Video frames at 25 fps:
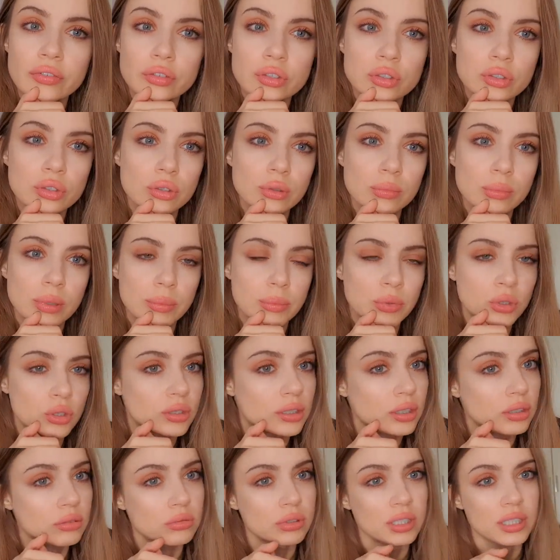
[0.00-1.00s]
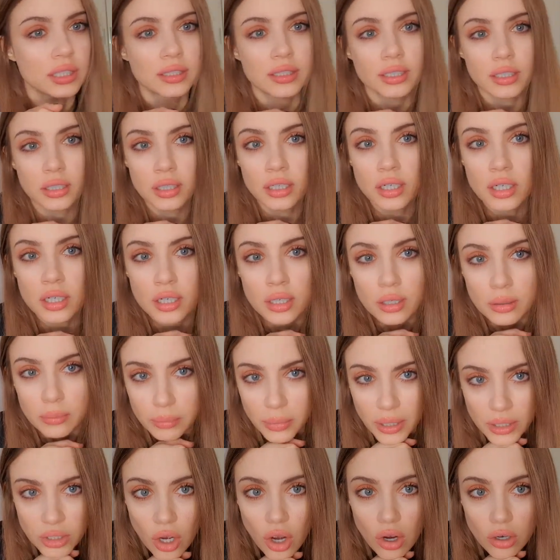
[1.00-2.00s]
So maybe you can read their
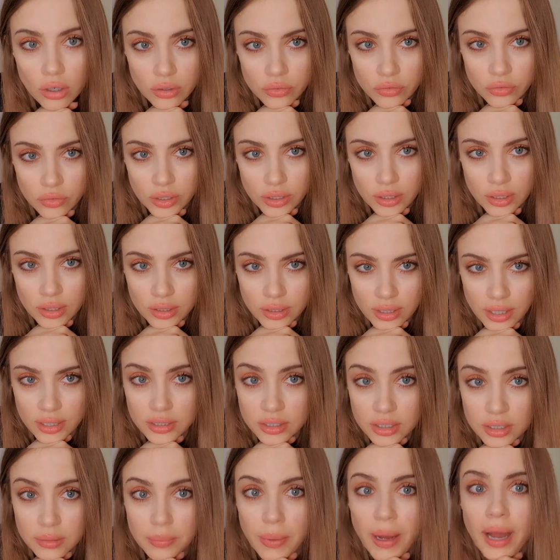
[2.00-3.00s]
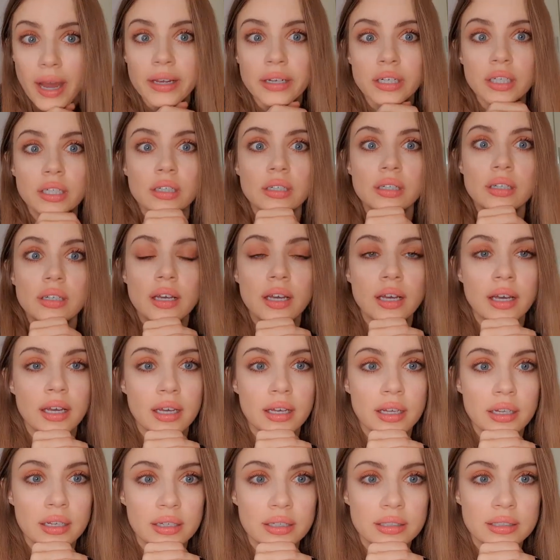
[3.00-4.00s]
biography and get inspired,
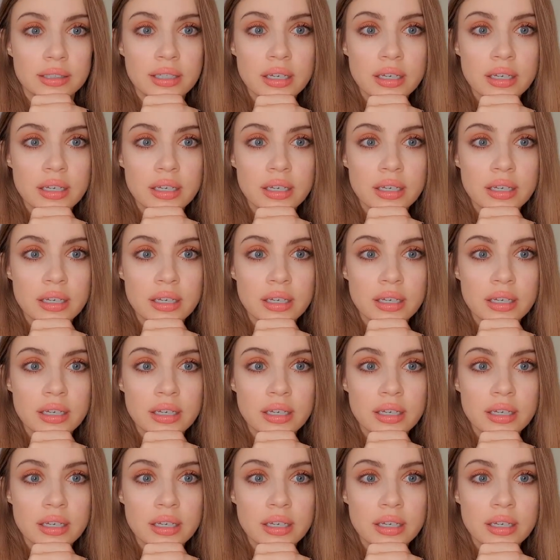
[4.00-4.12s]
and